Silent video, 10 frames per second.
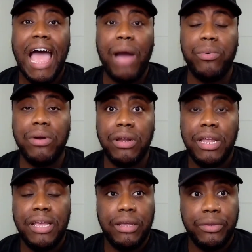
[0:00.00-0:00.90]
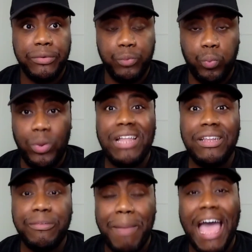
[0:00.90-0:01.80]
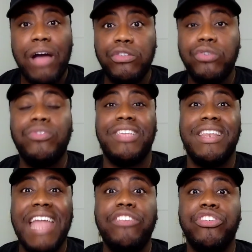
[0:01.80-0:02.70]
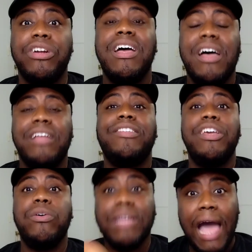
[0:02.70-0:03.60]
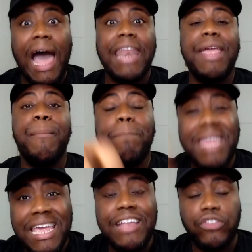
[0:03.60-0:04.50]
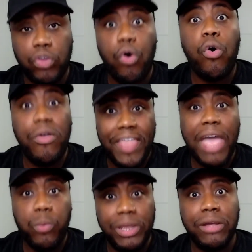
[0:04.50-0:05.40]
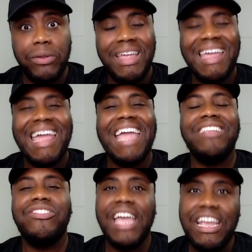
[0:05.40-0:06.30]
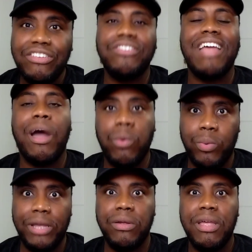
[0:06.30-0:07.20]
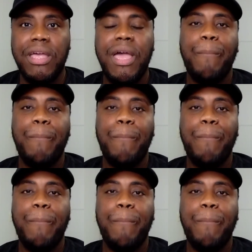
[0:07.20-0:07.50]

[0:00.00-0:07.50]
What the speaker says: Our will is bound to sin nature until God impedes on that will and changes our will.